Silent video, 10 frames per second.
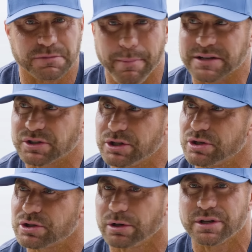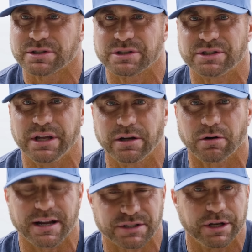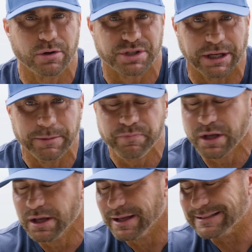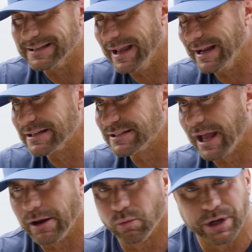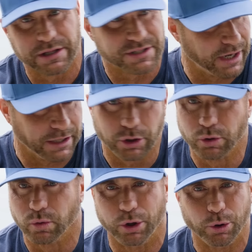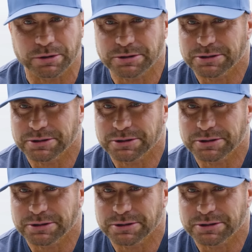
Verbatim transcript: his message. And so this is Dean Graziosi. Dean is a real estate guru,